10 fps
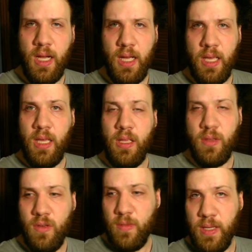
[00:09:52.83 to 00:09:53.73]
guy
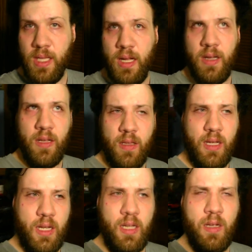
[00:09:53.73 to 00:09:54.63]
told me down at
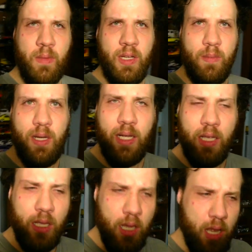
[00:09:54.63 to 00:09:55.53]
uh, Best Buy
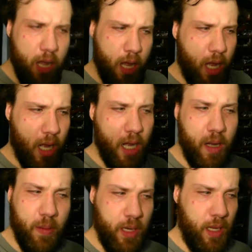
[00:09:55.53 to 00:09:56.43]

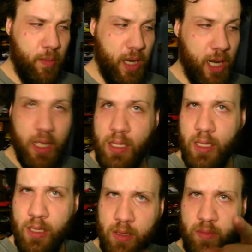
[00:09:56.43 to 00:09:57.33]
uh, when I bought
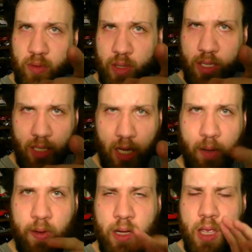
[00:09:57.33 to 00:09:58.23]
it for this
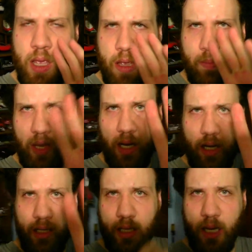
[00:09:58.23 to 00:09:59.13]
camera
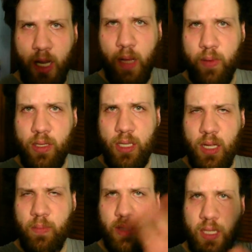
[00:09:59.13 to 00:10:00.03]
because the camera
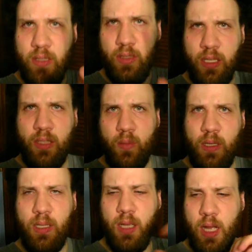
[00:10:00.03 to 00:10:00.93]
type of lens on this
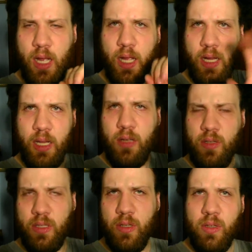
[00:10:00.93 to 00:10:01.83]
one can
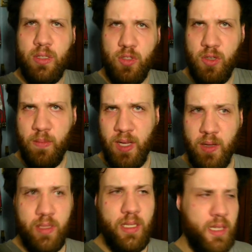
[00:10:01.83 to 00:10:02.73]
also zoom
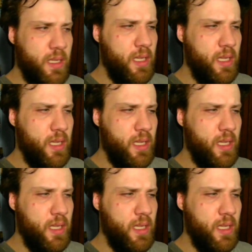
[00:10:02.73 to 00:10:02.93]
out